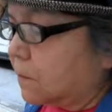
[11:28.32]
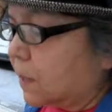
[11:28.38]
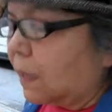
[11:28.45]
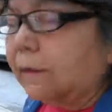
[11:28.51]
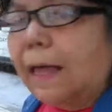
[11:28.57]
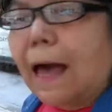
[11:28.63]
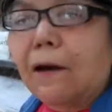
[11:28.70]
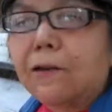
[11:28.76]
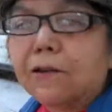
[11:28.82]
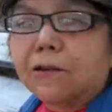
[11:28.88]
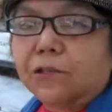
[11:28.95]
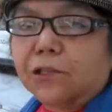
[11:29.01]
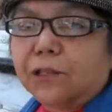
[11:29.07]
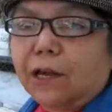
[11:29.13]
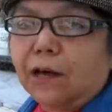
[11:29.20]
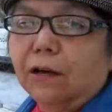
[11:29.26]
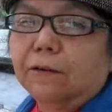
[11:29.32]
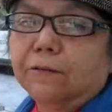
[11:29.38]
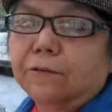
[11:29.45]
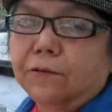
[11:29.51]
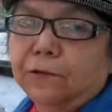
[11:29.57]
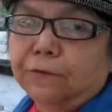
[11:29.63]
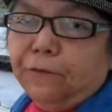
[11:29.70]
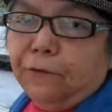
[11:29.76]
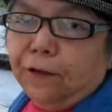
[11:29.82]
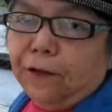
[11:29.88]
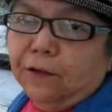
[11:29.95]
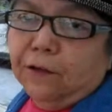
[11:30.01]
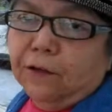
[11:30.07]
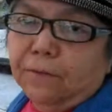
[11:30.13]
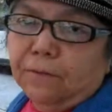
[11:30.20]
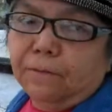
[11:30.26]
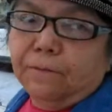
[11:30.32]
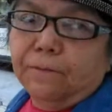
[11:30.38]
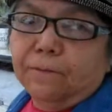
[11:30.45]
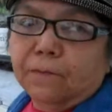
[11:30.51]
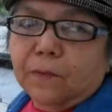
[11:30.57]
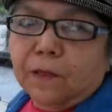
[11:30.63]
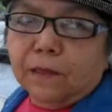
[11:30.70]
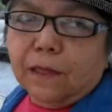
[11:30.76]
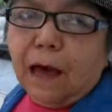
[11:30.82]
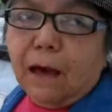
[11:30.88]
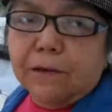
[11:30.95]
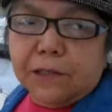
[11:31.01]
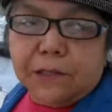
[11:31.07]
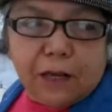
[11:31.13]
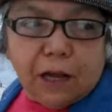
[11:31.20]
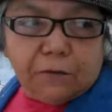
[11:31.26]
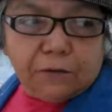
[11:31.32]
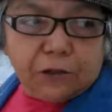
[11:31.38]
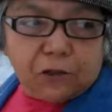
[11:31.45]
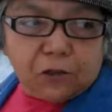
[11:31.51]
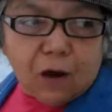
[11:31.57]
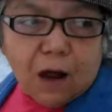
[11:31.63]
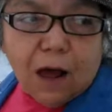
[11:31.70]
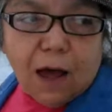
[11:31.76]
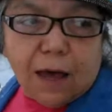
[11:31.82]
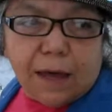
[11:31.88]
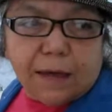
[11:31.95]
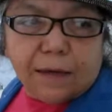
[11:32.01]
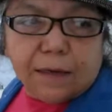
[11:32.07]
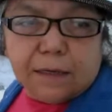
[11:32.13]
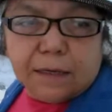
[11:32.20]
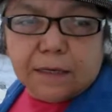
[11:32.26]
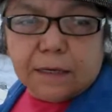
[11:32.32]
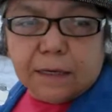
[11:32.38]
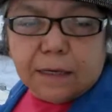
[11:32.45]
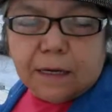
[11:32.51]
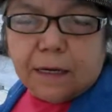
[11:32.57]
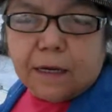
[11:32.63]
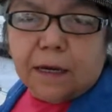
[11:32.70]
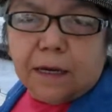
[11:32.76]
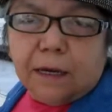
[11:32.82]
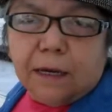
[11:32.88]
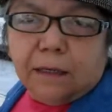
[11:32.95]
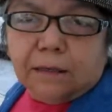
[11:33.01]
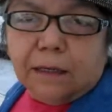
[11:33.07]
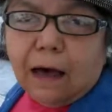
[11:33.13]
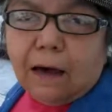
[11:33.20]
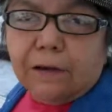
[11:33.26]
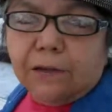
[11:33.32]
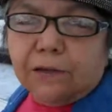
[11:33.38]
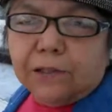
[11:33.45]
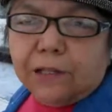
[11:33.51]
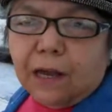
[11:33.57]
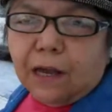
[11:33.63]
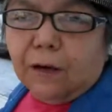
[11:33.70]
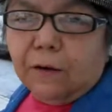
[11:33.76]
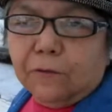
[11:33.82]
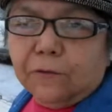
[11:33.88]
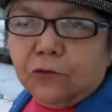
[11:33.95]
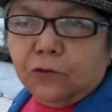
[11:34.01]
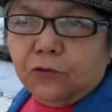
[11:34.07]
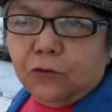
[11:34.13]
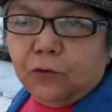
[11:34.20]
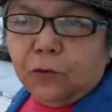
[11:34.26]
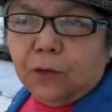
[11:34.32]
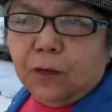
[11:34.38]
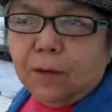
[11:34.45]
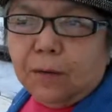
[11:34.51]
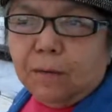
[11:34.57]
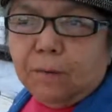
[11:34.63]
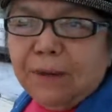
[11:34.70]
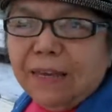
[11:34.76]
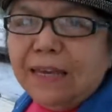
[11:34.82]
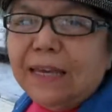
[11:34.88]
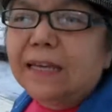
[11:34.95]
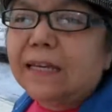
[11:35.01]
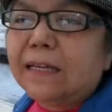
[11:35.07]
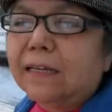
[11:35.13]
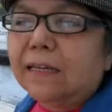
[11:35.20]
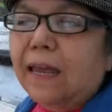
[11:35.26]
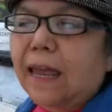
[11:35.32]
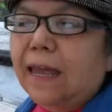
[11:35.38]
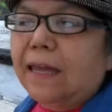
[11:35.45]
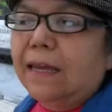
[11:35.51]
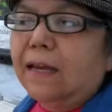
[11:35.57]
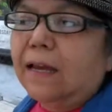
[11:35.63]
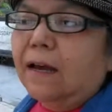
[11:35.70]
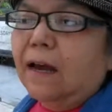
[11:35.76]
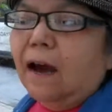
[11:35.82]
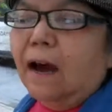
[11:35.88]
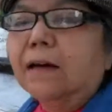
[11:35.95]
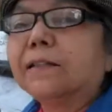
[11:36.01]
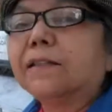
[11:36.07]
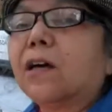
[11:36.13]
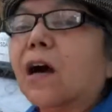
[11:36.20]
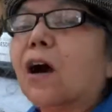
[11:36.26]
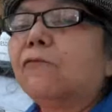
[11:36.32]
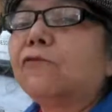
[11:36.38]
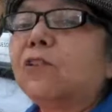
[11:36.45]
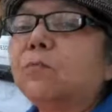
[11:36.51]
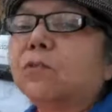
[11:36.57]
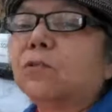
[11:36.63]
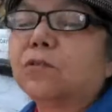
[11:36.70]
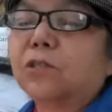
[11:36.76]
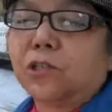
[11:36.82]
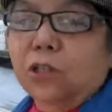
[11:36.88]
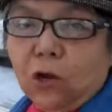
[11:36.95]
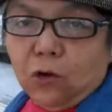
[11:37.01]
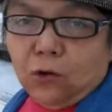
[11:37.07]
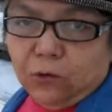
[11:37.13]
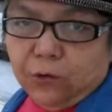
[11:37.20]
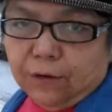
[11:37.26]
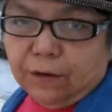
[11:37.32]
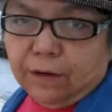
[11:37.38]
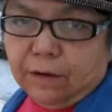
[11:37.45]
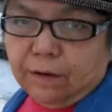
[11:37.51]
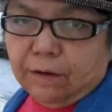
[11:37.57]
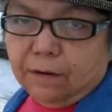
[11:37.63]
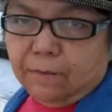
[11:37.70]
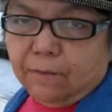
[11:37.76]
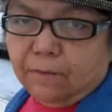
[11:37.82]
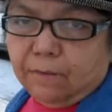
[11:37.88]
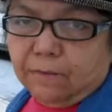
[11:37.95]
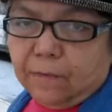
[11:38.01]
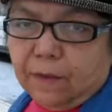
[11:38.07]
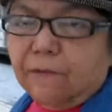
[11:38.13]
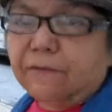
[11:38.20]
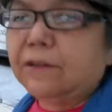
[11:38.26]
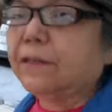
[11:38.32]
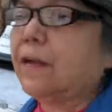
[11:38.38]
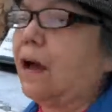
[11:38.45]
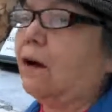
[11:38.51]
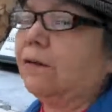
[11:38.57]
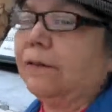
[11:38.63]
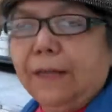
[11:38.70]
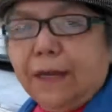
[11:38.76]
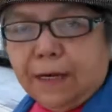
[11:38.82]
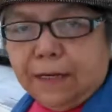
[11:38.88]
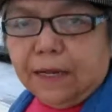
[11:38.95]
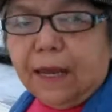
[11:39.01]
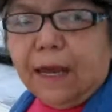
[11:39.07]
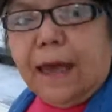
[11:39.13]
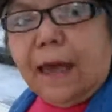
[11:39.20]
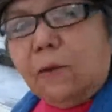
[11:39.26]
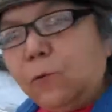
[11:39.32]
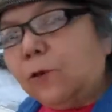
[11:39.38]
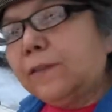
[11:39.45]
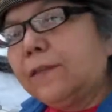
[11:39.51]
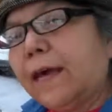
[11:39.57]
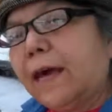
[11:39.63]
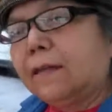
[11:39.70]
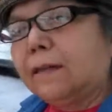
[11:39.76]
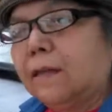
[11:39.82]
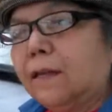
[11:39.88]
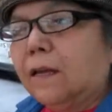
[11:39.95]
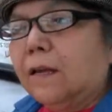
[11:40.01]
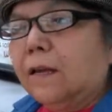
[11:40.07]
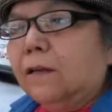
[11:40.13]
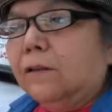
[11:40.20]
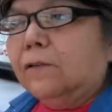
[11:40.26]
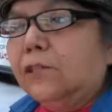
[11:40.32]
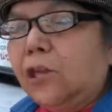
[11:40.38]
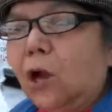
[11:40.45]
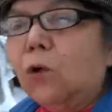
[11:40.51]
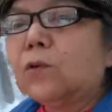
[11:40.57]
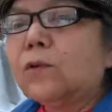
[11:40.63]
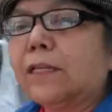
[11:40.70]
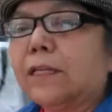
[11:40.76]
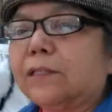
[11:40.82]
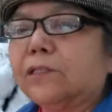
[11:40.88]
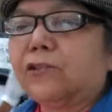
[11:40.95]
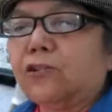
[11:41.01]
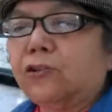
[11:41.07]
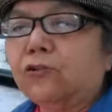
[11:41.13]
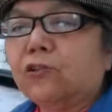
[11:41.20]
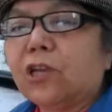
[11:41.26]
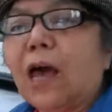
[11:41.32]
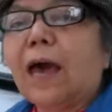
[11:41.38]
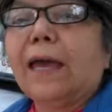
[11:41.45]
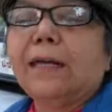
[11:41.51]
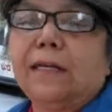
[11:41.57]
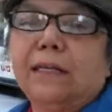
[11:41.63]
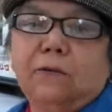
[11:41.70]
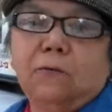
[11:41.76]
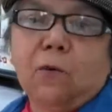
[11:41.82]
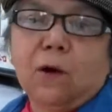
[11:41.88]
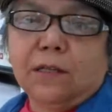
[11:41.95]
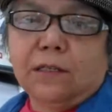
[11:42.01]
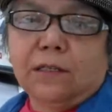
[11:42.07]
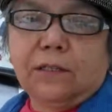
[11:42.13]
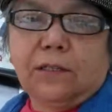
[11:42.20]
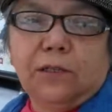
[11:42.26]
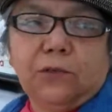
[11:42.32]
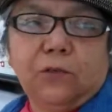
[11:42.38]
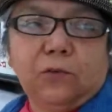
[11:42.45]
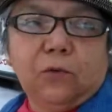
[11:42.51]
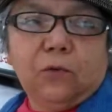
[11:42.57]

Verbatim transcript: allow yourself to feel. Allow yourself to cry. Allow yourself to be in a uncomfortable zone every now and then. And when that zone gets too tight and it wants to